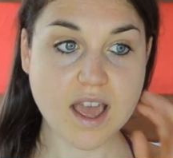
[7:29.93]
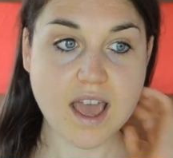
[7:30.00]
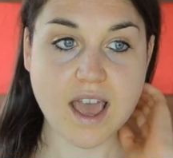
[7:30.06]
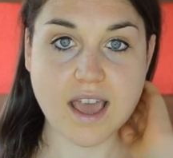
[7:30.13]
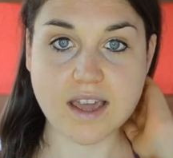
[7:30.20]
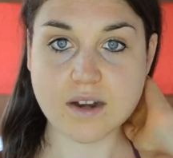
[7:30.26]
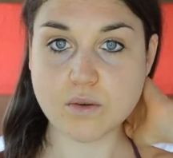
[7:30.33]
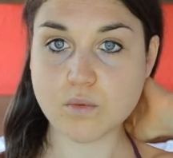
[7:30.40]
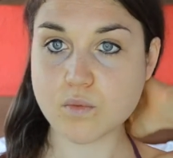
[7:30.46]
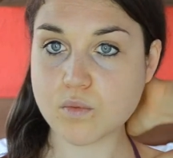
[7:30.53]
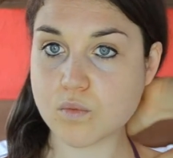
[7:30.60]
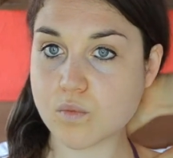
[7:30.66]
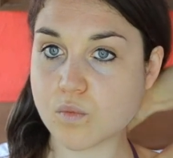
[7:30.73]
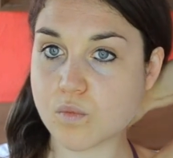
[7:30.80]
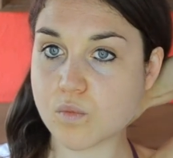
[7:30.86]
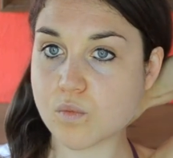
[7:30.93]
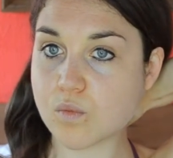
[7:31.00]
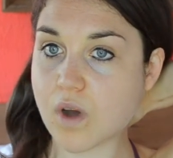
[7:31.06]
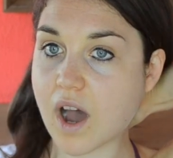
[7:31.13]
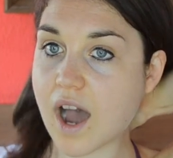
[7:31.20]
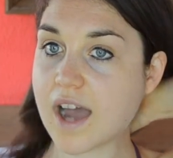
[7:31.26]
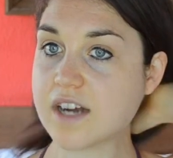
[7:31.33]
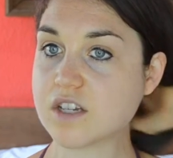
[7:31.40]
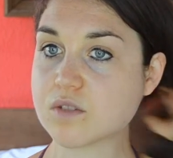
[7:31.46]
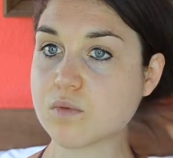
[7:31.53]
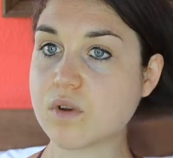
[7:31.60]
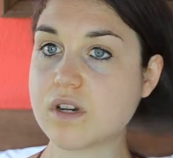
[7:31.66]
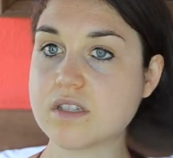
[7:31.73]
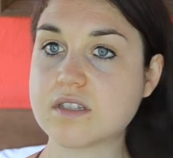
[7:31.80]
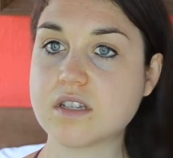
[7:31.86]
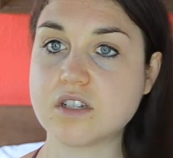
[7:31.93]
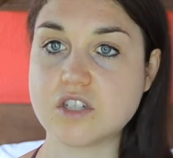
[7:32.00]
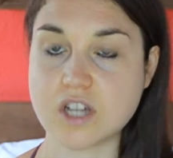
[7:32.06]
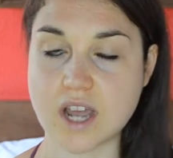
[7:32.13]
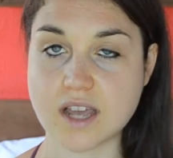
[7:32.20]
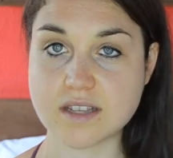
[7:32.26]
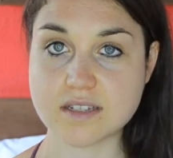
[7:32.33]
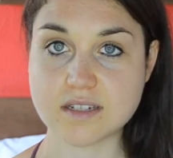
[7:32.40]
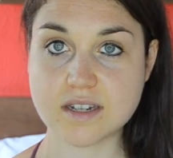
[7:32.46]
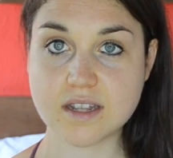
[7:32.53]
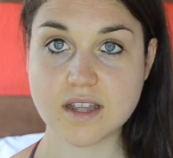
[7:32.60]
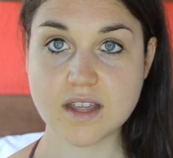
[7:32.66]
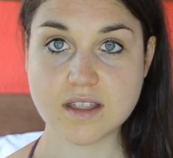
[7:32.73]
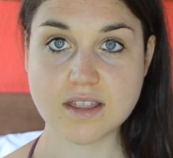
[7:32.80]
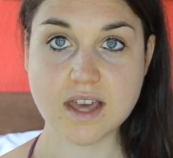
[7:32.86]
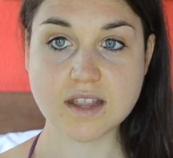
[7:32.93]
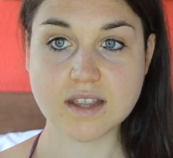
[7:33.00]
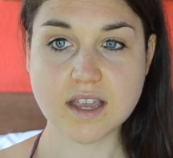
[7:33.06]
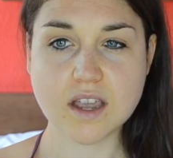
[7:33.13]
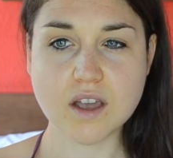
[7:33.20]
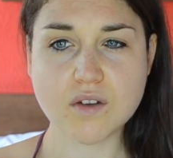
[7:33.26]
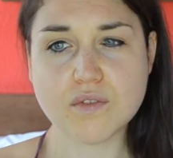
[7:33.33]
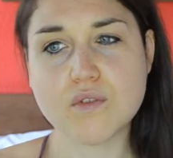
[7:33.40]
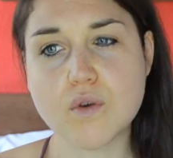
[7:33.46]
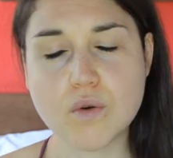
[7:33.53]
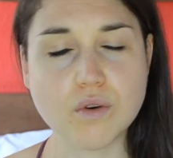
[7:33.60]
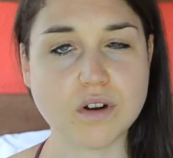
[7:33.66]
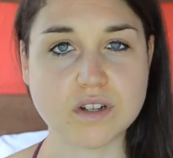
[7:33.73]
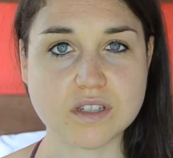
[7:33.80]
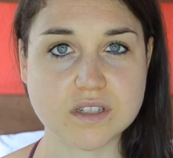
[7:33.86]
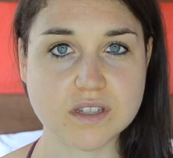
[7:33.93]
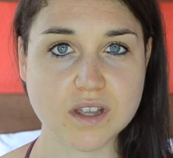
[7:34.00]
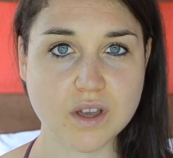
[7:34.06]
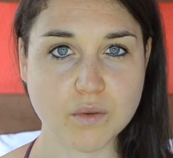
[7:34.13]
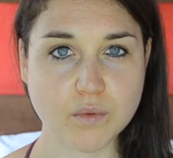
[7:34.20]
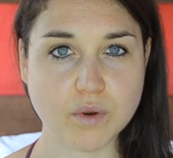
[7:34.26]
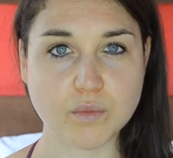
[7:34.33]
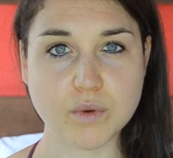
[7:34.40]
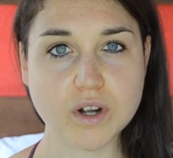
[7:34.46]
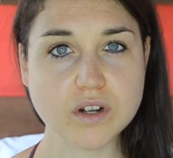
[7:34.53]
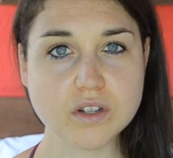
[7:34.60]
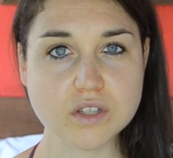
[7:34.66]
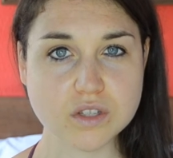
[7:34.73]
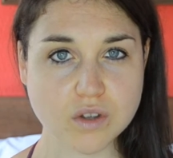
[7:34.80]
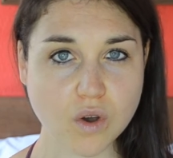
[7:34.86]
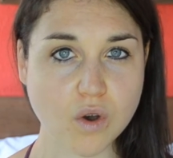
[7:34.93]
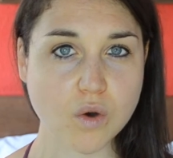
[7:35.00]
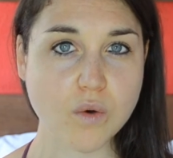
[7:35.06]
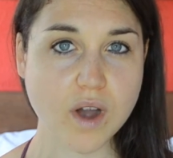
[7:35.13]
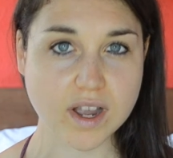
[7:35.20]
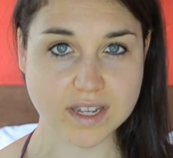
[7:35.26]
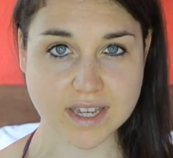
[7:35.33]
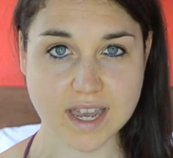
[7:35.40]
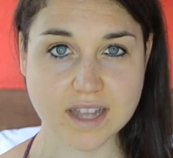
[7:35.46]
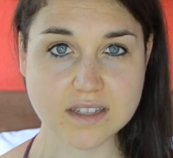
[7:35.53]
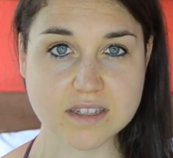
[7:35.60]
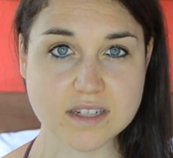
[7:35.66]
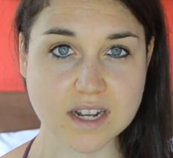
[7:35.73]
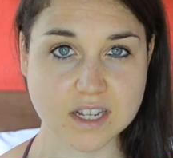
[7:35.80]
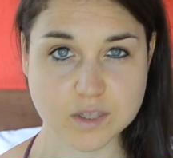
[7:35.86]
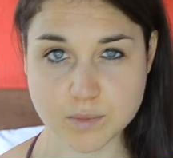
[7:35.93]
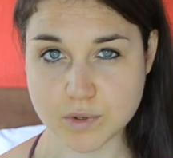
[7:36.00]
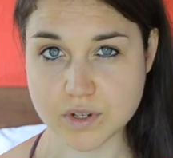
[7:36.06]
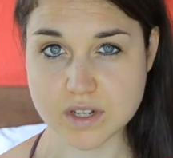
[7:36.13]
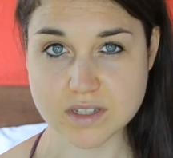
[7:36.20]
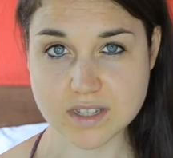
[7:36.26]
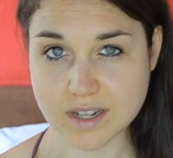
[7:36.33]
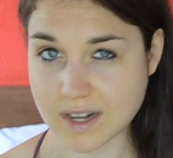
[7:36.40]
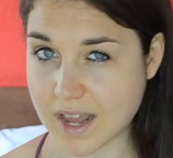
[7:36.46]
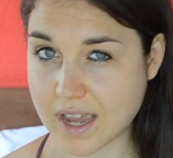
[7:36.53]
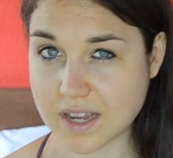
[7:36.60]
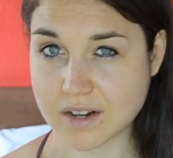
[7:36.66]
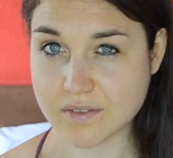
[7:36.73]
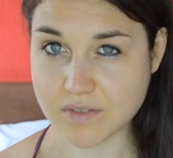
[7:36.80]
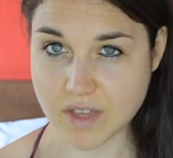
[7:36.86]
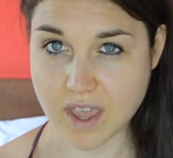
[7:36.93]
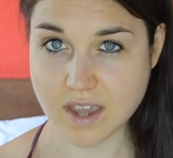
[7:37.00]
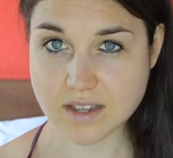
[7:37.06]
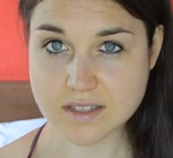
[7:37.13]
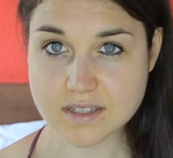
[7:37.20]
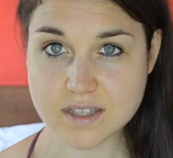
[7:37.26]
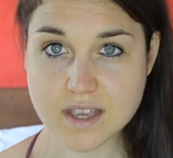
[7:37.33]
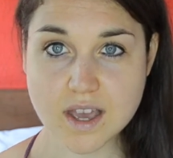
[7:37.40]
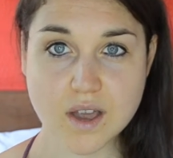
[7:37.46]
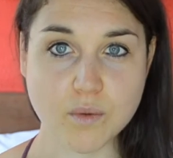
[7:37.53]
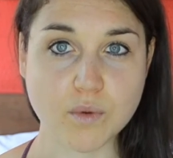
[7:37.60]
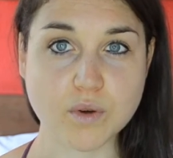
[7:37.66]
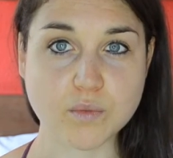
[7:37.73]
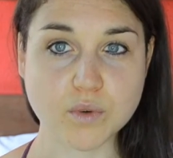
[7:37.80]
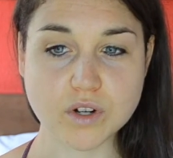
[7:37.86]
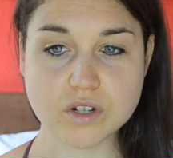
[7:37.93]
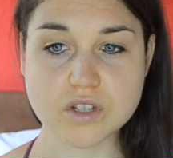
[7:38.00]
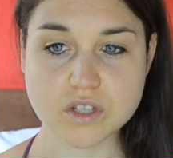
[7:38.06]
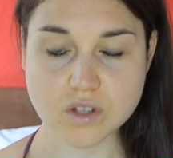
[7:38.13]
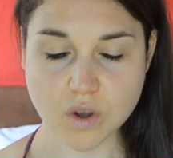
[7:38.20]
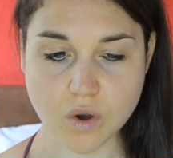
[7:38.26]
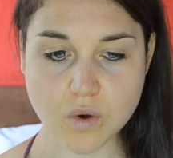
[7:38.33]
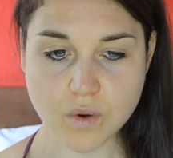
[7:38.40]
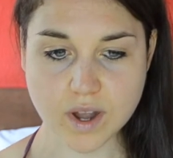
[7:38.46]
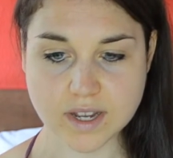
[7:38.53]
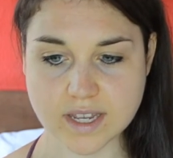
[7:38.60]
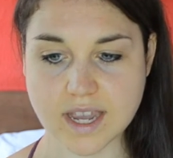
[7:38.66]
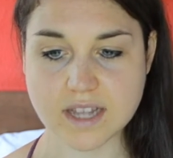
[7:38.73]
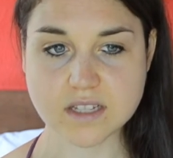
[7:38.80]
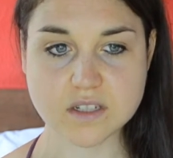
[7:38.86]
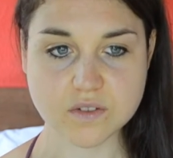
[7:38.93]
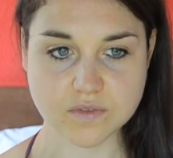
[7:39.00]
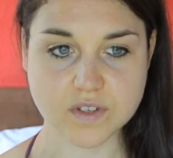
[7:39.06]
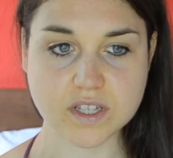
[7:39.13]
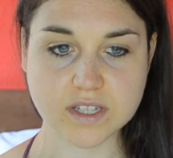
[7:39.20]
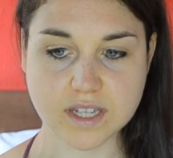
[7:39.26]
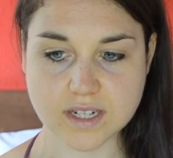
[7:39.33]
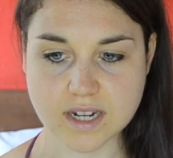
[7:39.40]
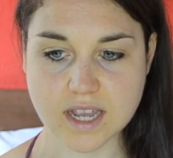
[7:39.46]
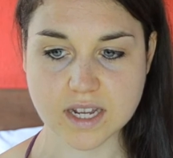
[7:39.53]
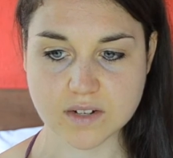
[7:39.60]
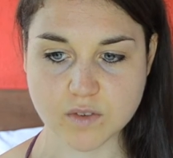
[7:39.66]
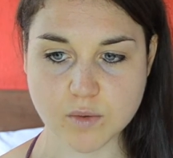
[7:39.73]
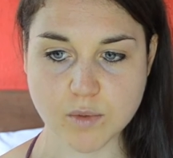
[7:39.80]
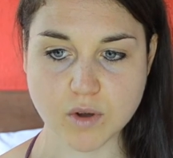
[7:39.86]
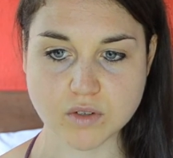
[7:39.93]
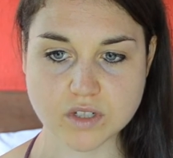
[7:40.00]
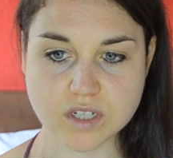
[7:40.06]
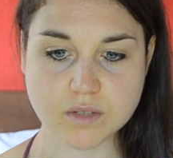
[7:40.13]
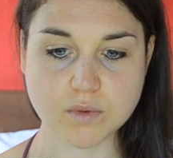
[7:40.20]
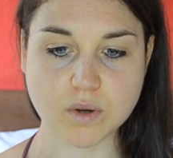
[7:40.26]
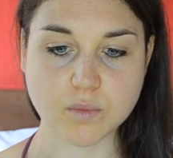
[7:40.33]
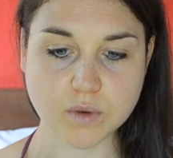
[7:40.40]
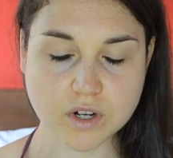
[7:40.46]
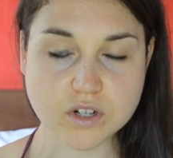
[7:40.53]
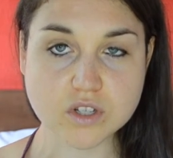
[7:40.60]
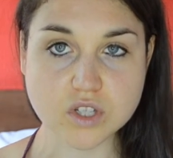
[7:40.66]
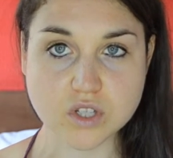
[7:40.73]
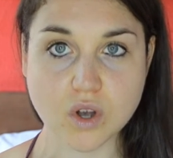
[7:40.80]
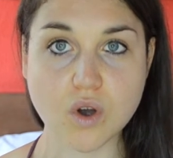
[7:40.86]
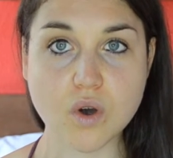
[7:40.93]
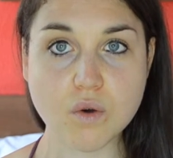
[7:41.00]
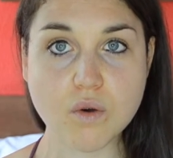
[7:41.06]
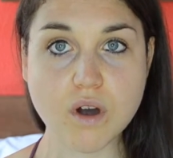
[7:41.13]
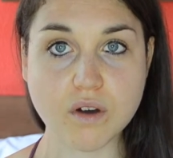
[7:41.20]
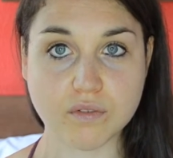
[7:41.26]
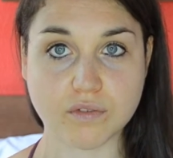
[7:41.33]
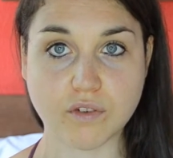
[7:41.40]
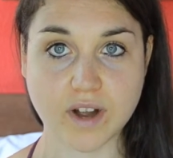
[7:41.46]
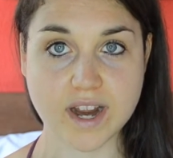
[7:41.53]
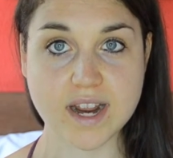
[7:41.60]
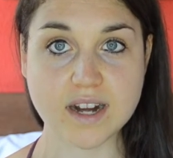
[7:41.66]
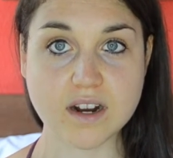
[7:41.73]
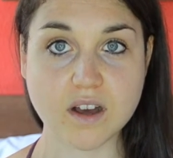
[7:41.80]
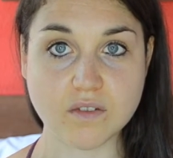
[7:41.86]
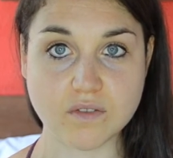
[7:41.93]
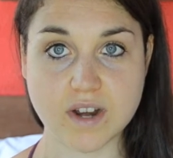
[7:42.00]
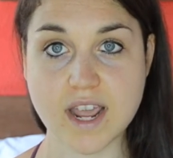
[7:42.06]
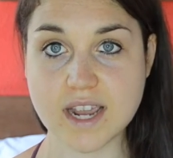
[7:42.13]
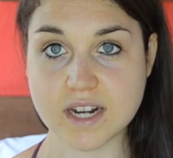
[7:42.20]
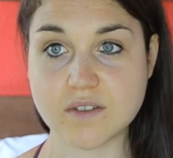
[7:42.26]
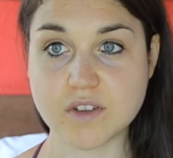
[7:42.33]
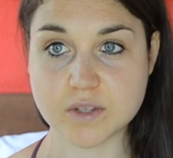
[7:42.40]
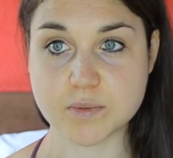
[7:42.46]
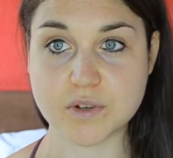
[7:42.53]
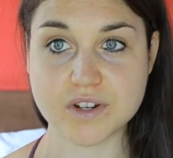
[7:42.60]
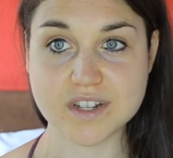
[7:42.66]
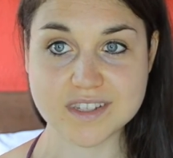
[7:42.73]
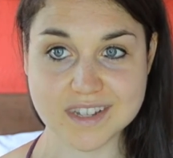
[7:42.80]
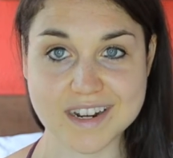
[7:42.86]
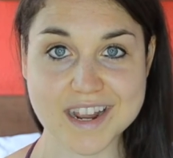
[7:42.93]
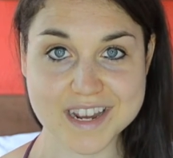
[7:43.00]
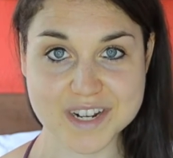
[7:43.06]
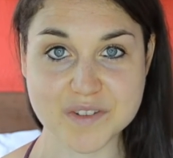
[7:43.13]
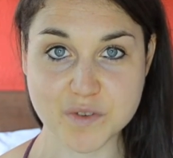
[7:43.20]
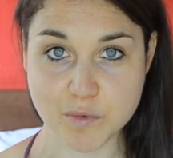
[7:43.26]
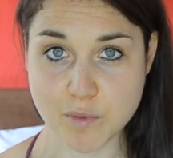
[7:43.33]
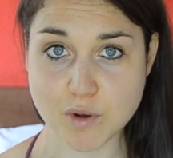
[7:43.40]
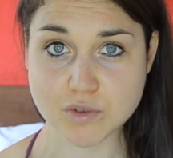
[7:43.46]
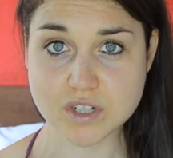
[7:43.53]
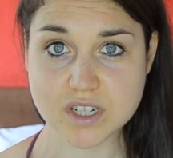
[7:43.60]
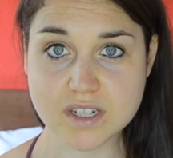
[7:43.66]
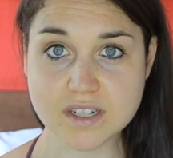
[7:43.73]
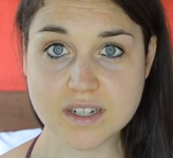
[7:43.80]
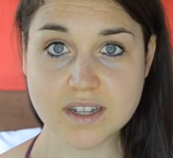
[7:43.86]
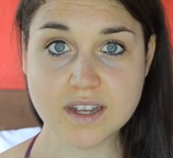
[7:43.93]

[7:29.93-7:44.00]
And I just want to suggest that like of course when we're so against experiencing negative things, when we're so against feeling negative emotion, when we're so afraid of negative experience and negative emotion,